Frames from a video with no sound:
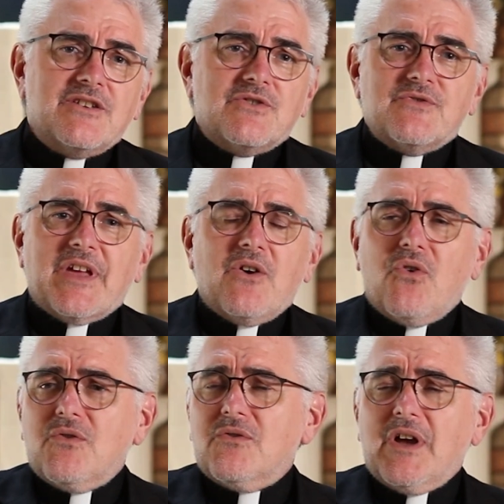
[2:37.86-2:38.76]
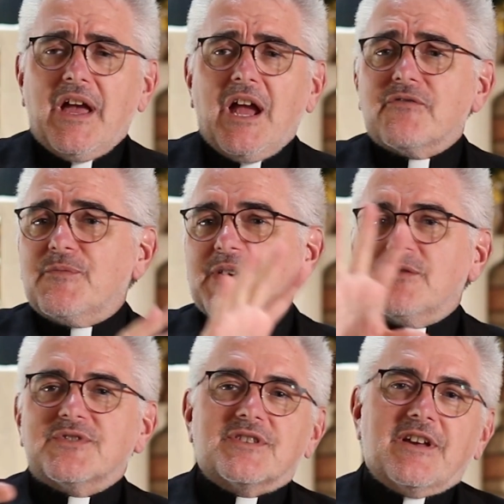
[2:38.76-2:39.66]
you know,
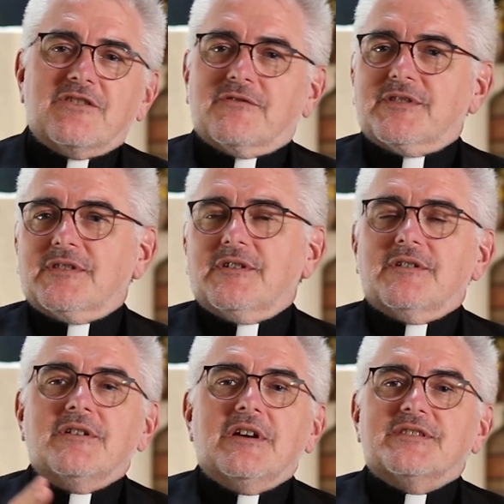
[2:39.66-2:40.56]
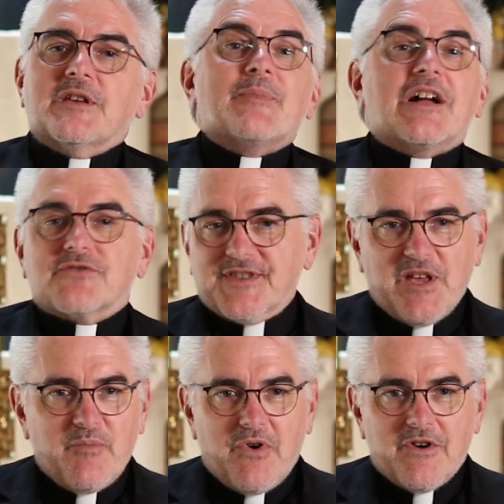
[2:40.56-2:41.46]
everybody was together at the St.
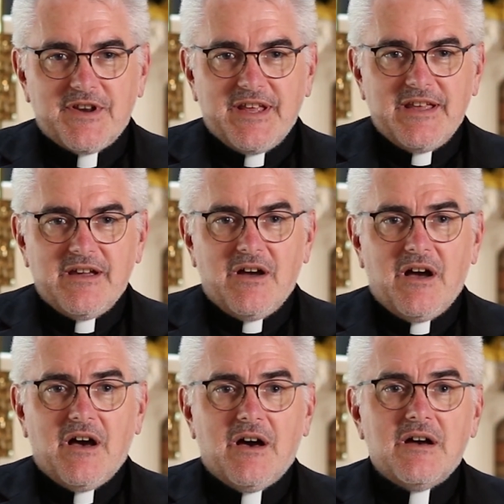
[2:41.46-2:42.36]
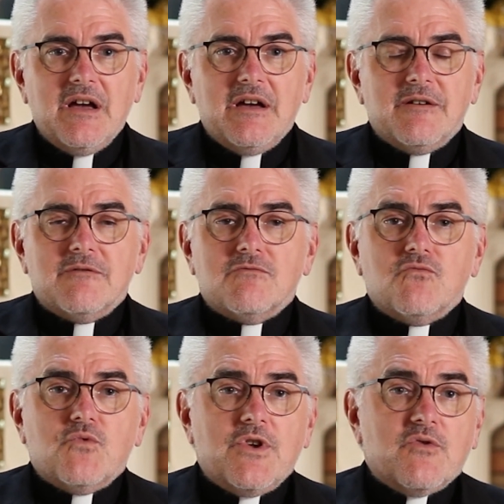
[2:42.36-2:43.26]
Patrick's Day party.
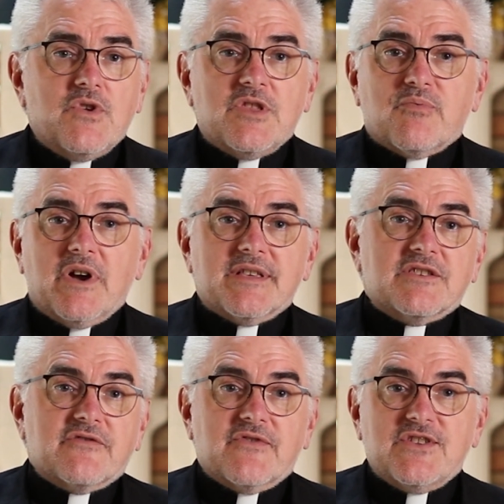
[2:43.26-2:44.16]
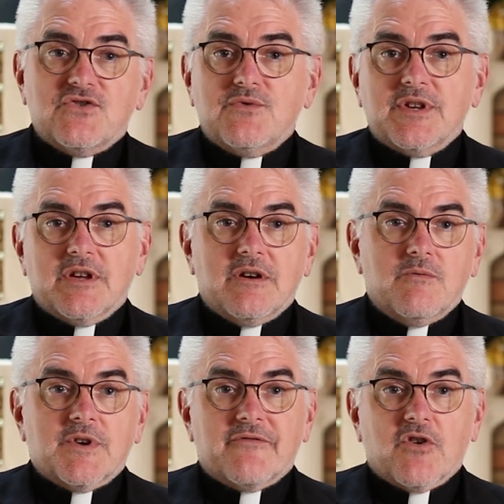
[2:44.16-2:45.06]
We are in the process of redoing
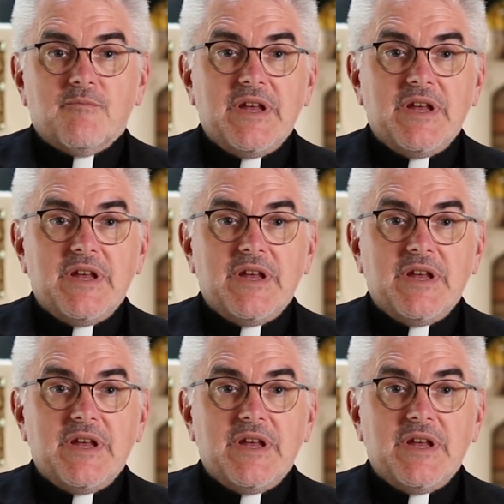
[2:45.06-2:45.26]
one of